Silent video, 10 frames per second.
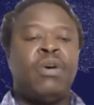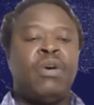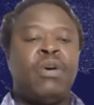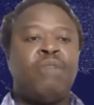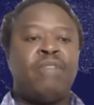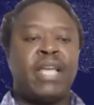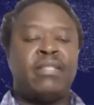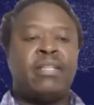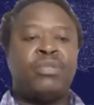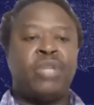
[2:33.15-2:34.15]
who have
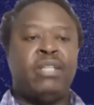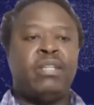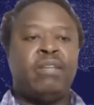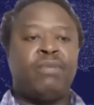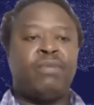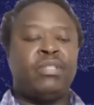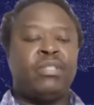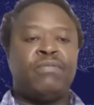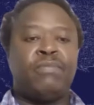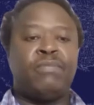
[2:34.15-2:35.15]
access to data, for
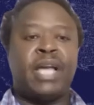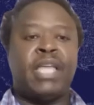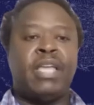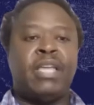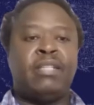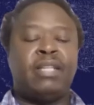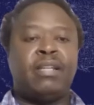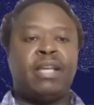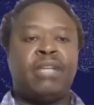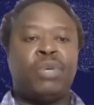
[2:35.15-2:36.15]
instance, from the IEA
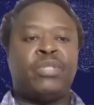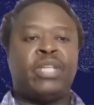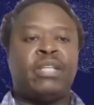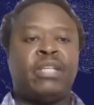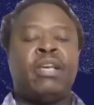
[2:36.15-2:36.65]
satellite website,